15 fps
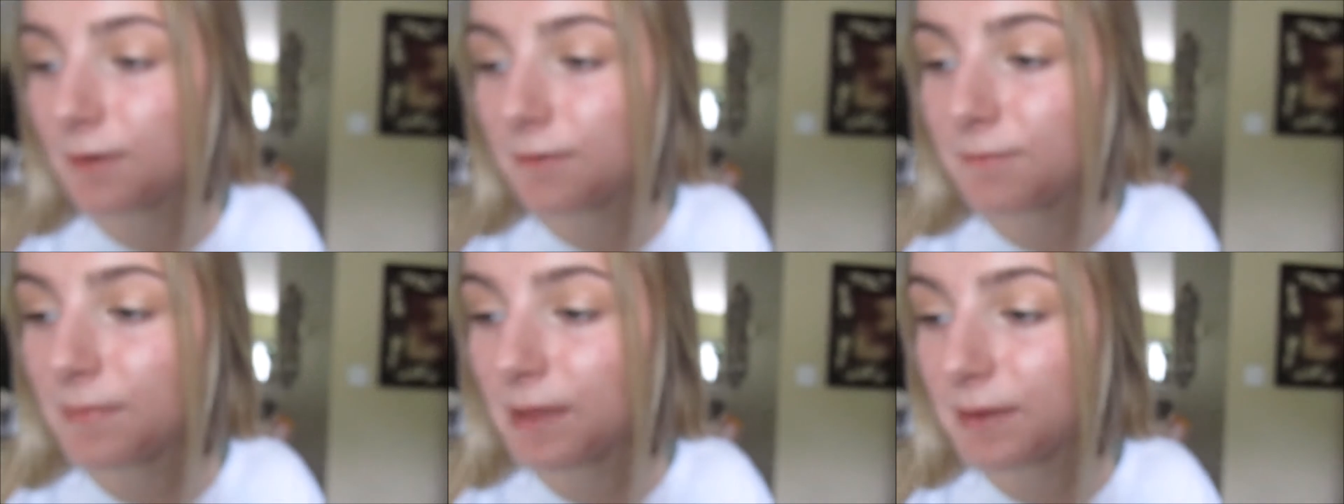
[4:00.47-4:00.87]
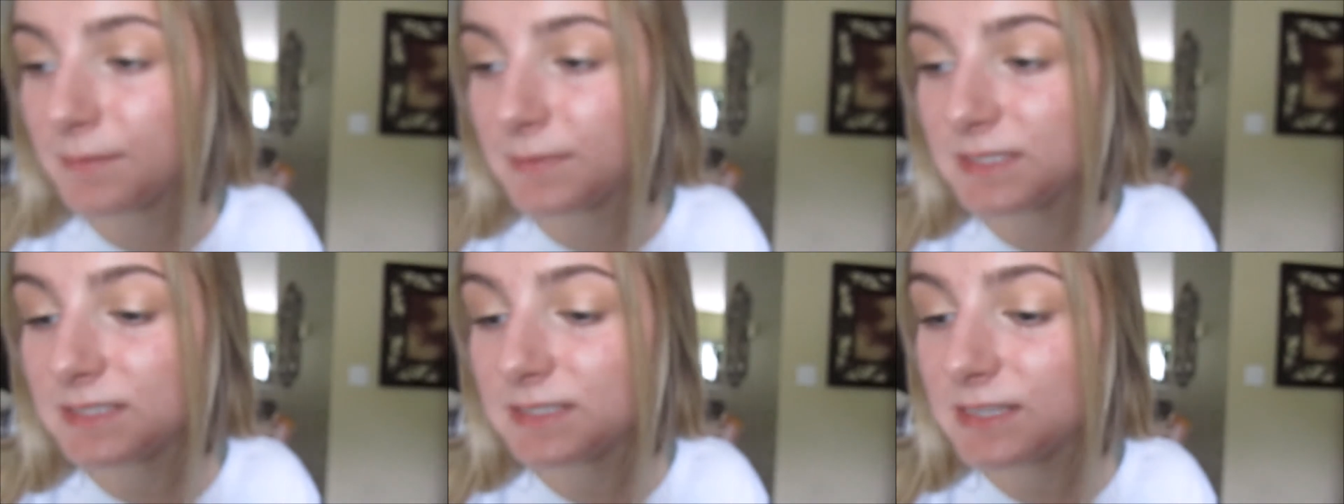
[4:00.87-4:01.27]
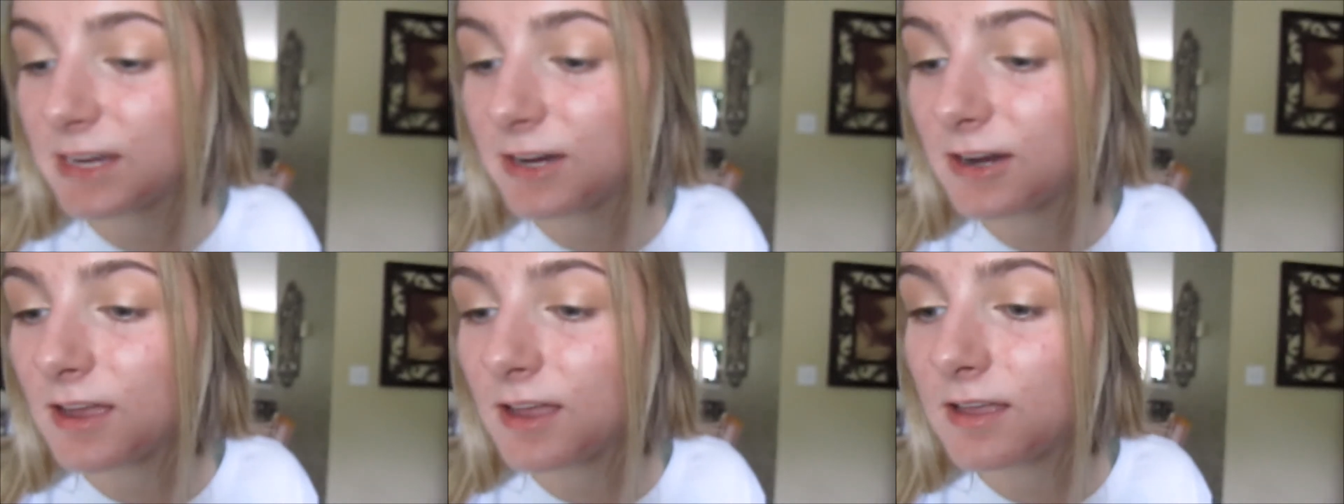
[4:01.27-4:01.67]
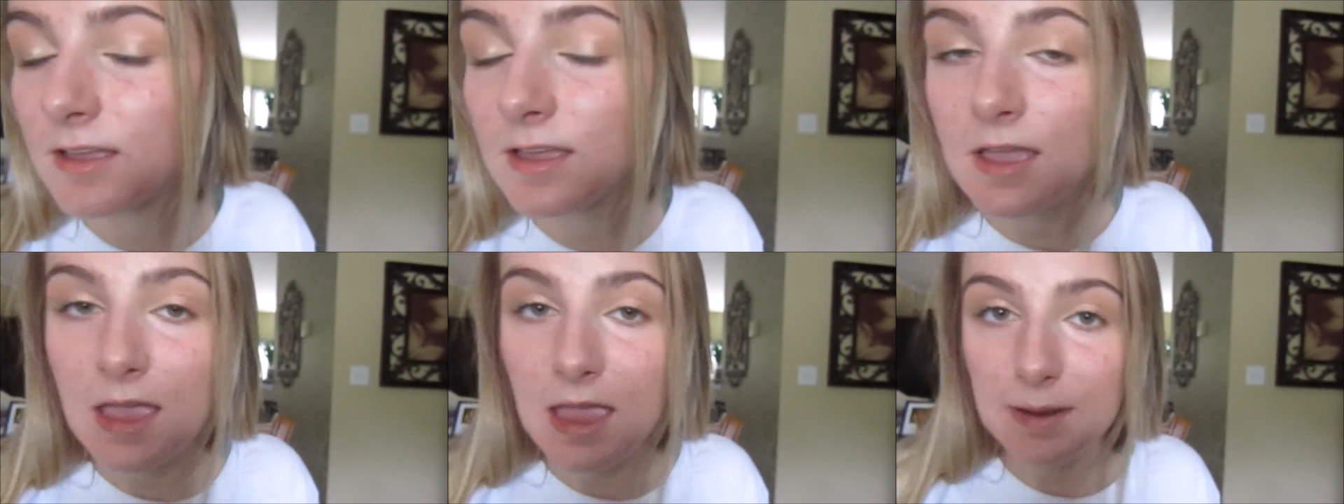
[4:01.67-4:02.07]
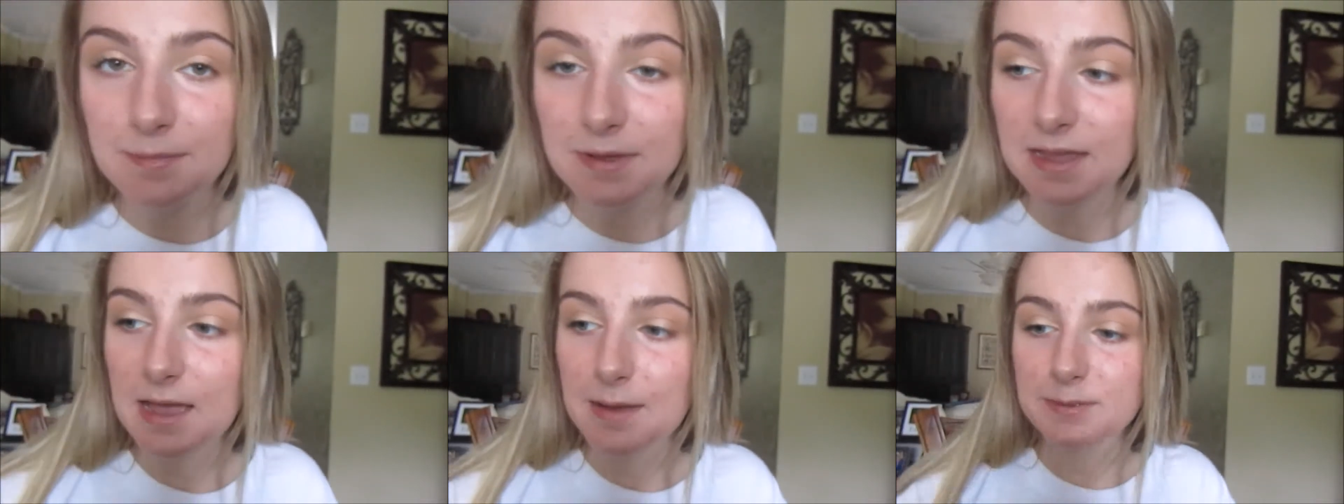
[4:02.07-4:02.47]
of my mascara, and
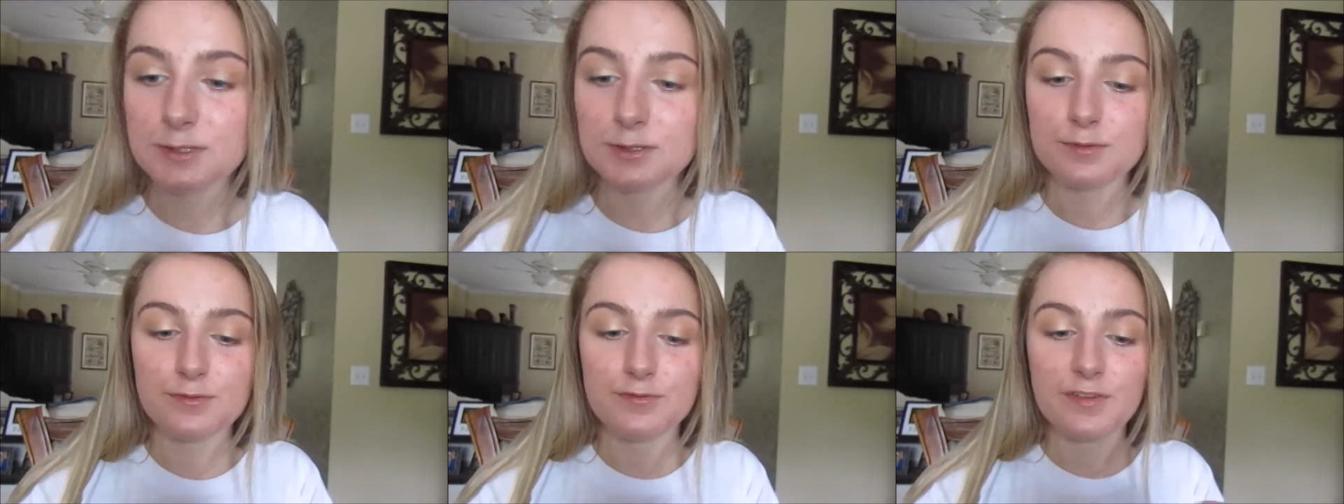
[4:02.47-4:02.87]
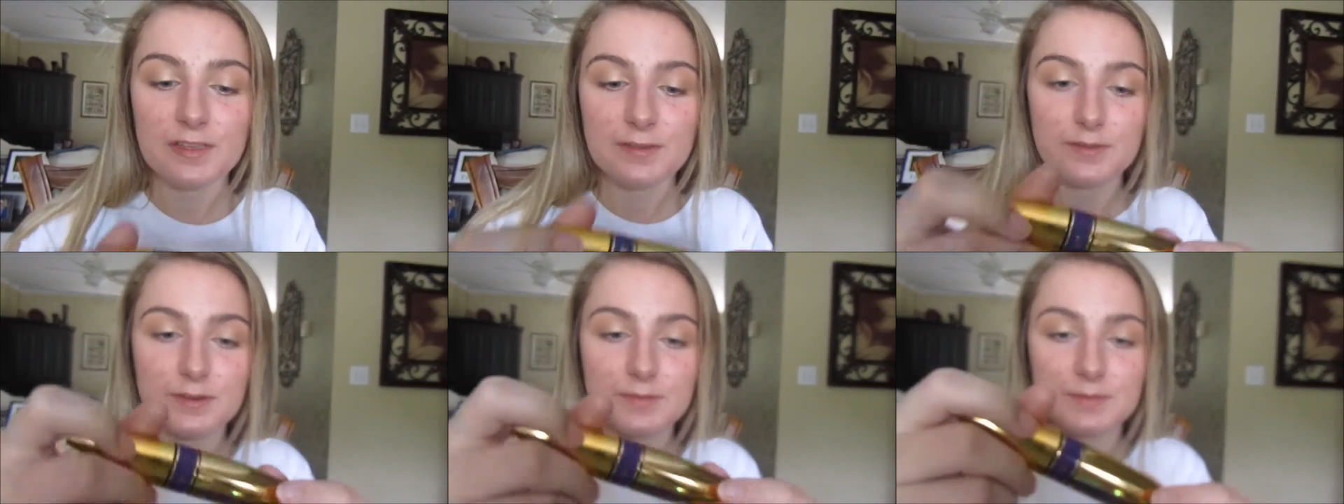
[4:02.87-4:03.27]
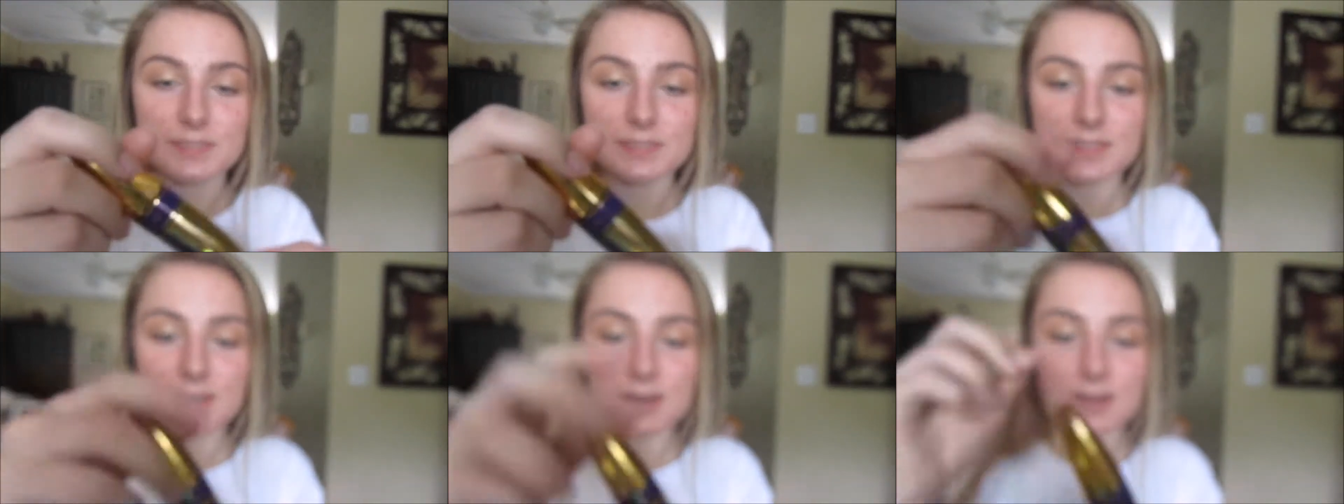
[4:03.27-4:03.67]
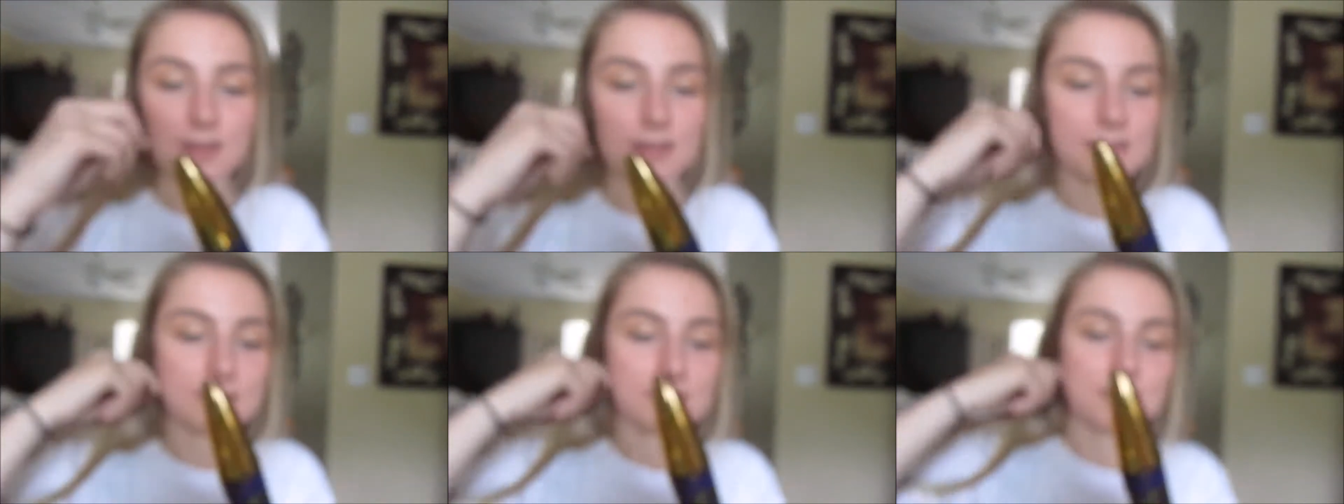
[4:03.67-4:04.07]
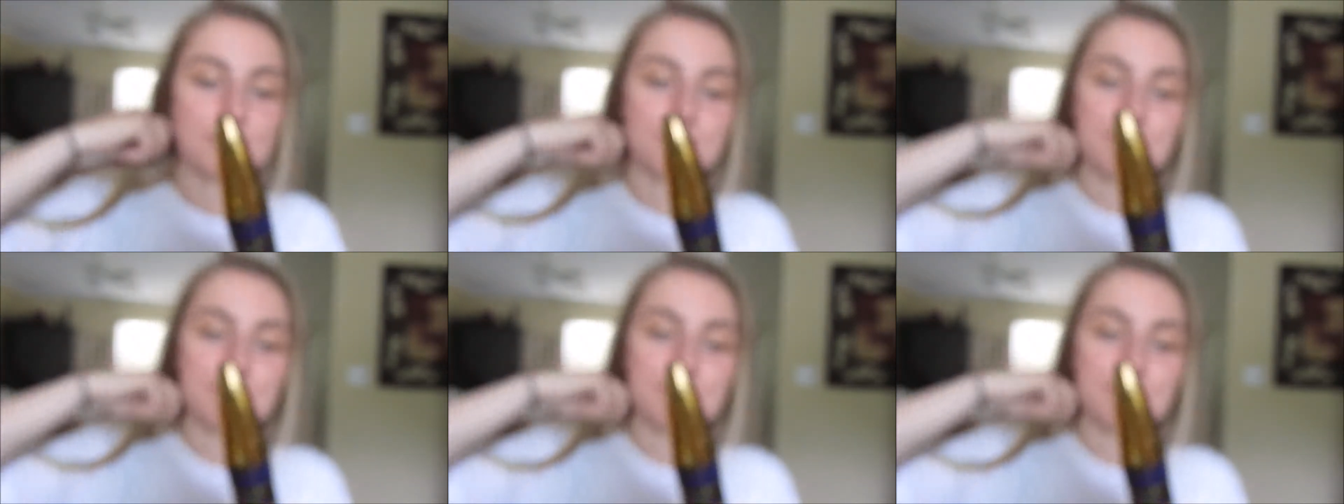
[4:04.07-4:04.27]
my absolute favorite mascara is the